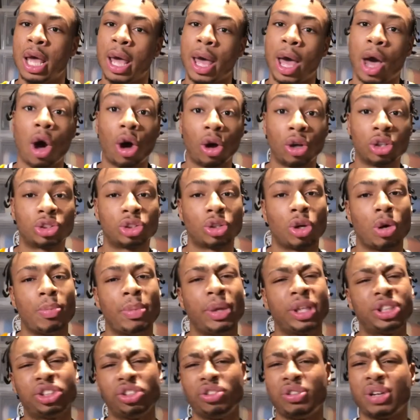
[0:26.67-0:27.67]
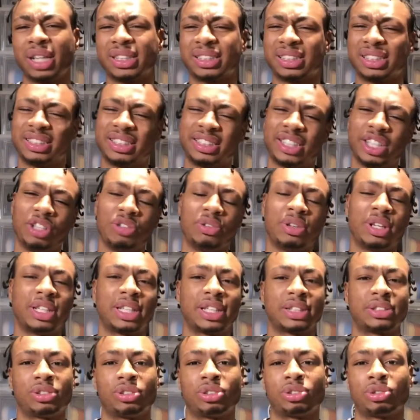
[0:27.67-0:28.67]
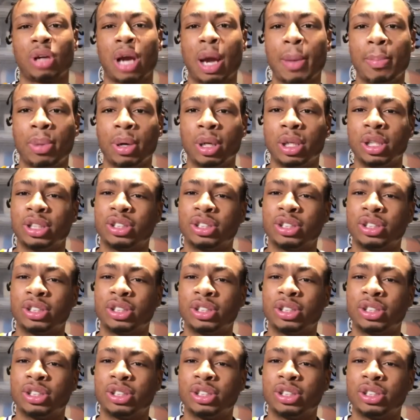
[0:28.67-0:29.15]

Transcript: Also, make sure you guys continue to hit that subscribe button.